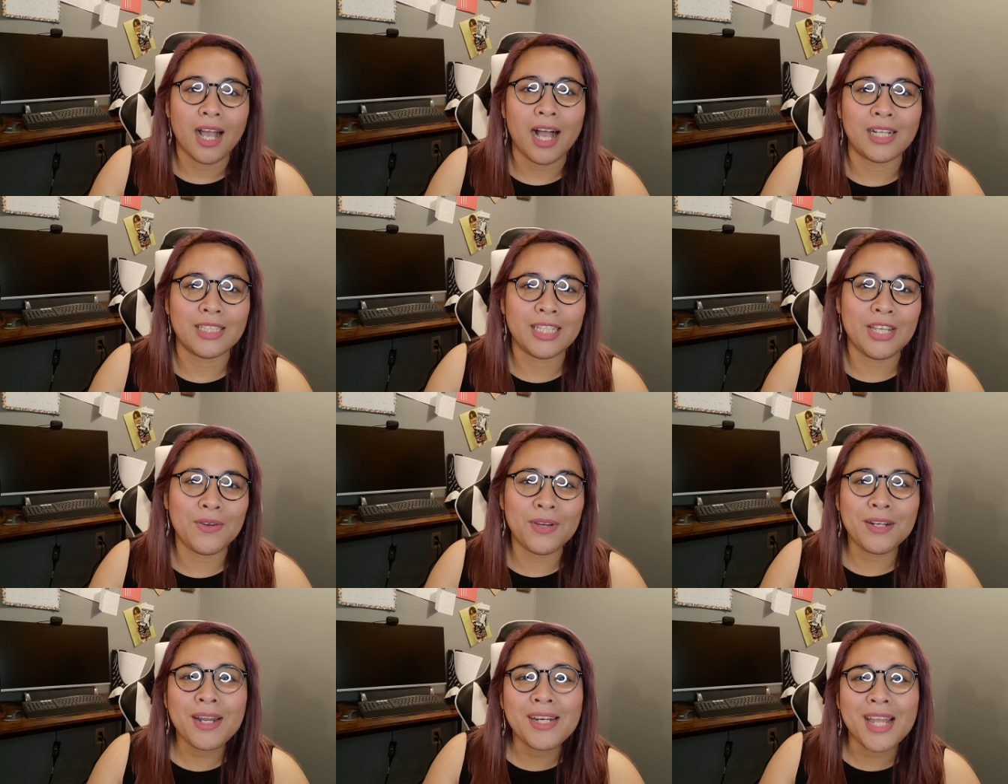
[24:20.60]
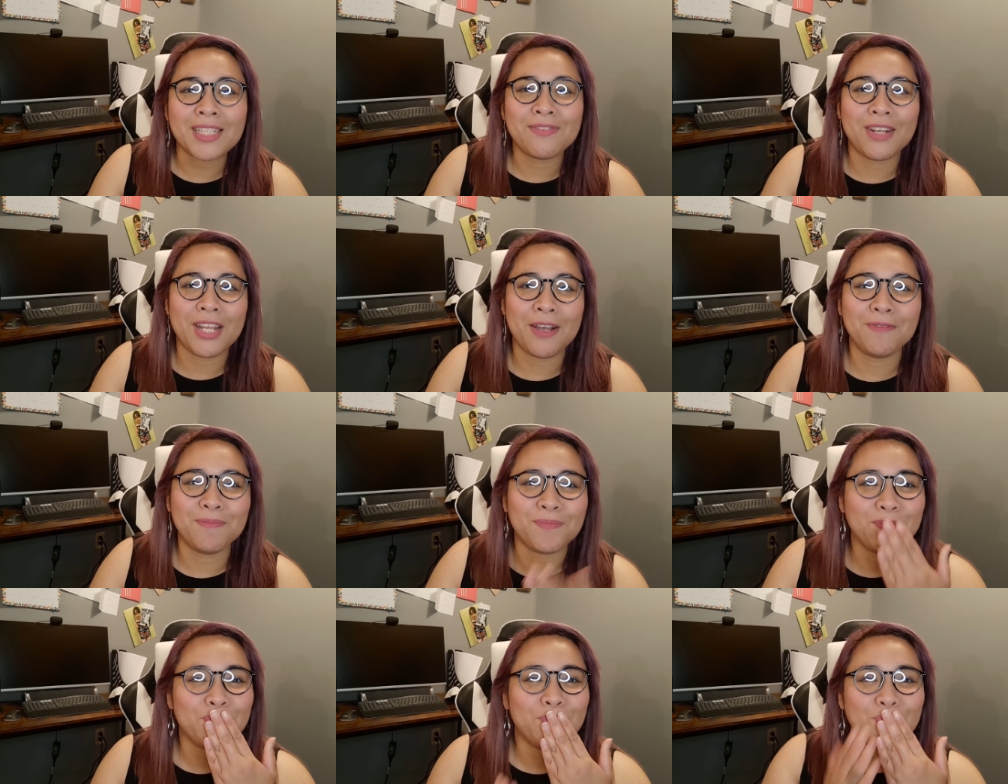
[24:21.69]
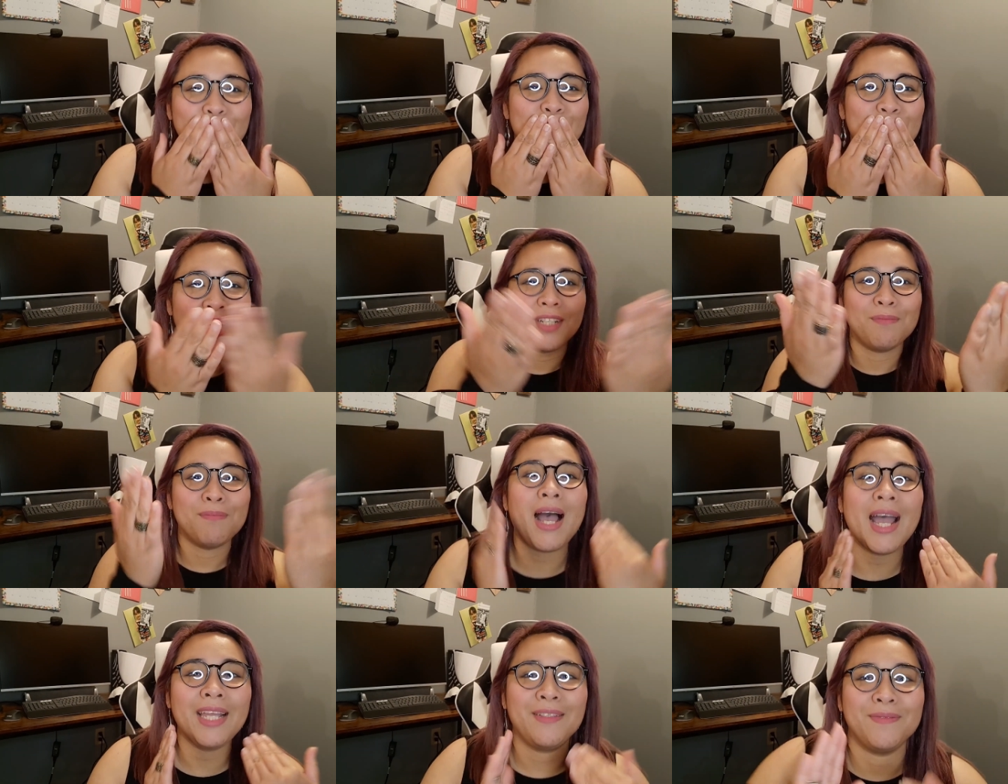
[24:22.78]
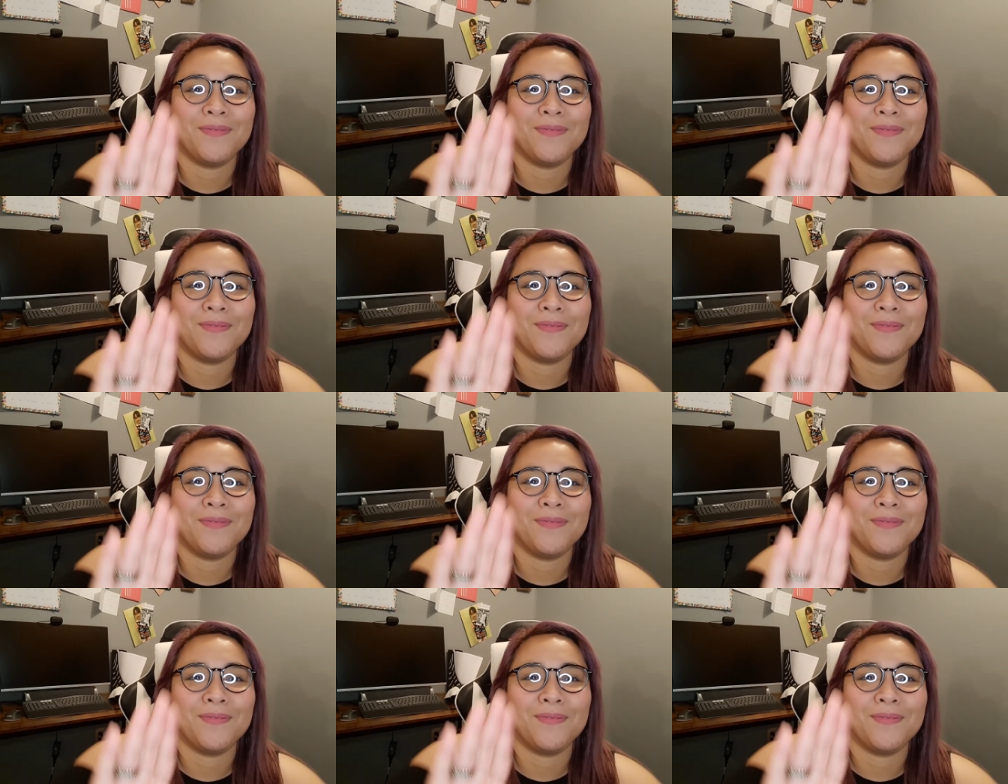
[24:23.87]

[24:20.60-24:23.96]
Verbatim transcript: I'll see you in our next video. Bye.